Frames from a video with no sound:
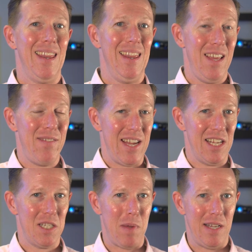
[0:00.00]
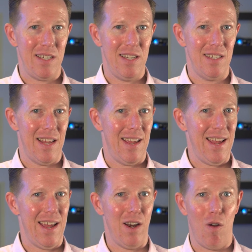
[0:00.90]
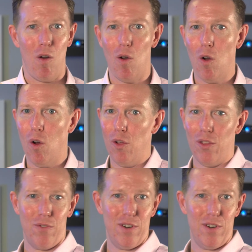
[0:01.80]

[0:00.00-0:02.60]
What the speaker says: living expenses, and all the